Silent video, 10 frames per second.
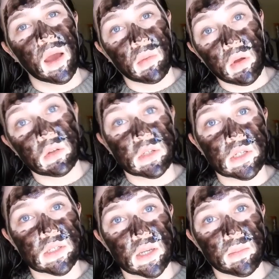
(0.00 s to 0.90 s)
I'm going
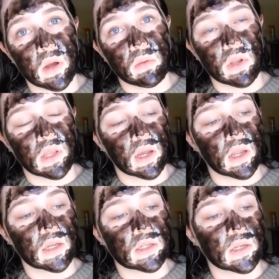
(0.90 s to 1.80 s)
to the cinema with
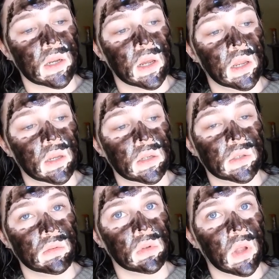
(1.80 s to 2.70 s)
Vanessa tonight
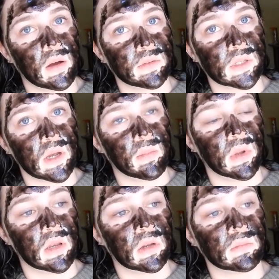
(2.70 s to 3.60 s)
to Love,
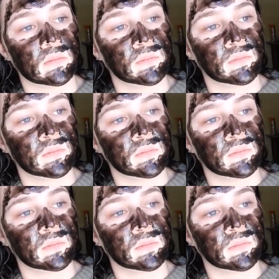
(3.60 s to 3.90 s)
Simon.